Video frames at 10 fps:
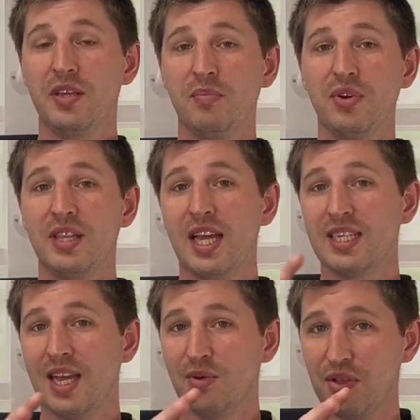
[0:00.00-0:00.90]
can bring
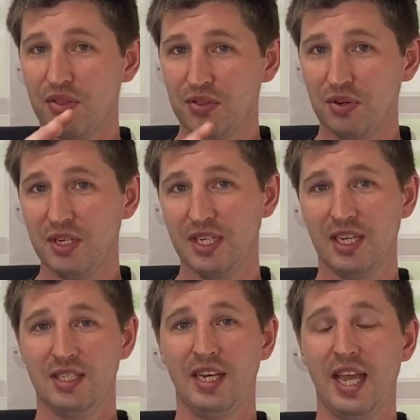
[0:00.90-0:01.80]
that down to 30
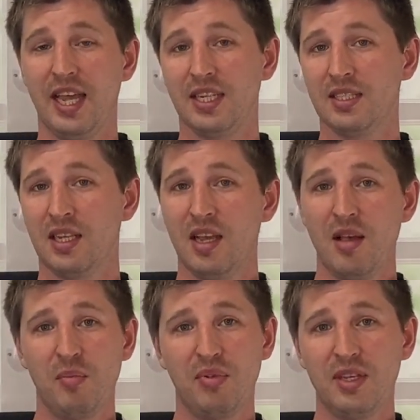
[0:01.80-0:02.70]
dozen eggs,
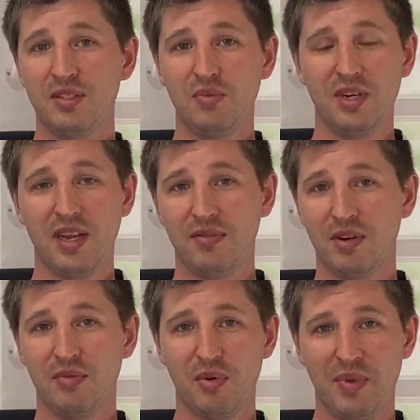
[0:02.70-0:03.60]
plus
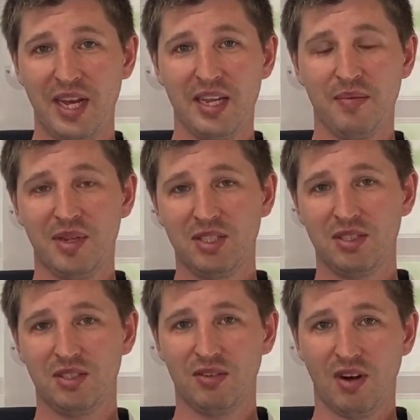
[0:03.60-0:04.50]
whatever remaining
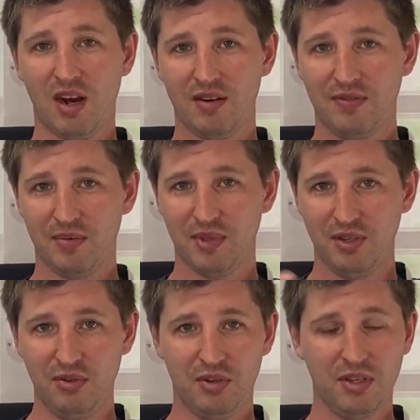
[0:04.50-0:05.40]
emissions there are from the
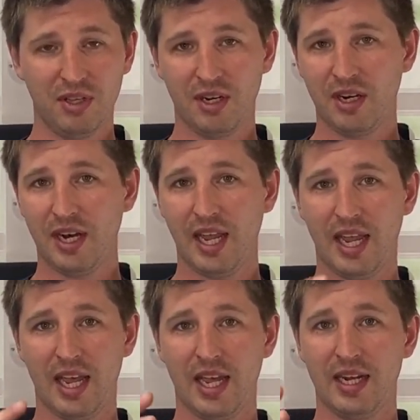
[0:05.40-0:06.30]
nuclear
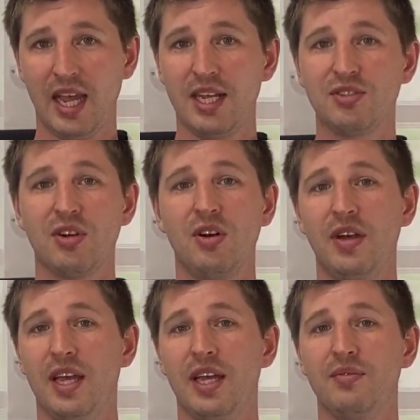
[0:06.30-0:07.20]
and hydro
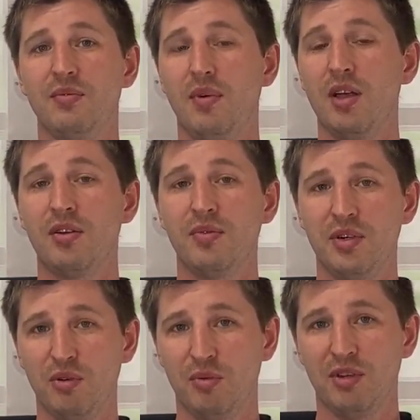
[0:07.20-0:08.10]
and other
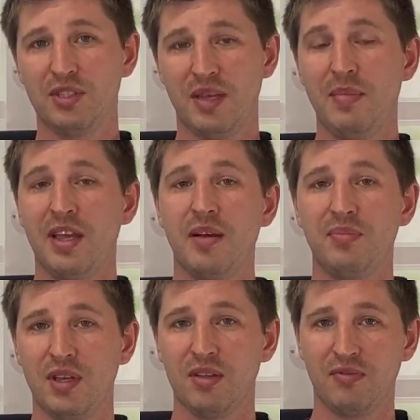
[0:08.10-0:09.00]
renewables that make
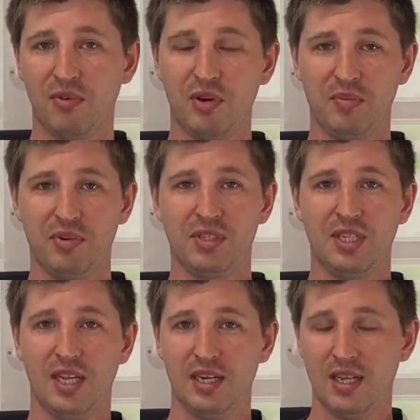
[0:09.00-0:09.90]
up the other 40%.